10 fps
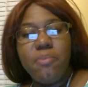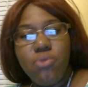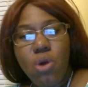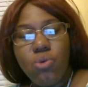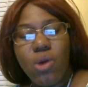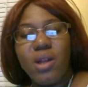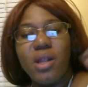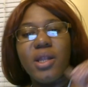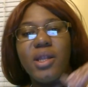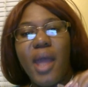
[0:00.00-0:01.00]
be broke
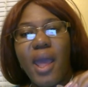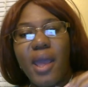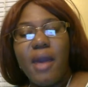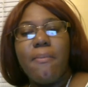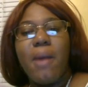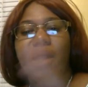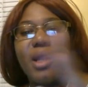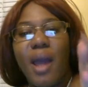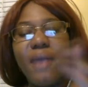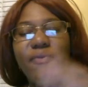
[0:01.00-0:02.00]
another day in my
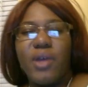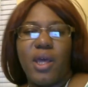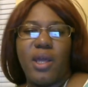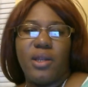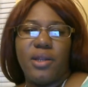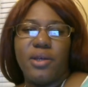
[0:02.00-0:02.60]
life again.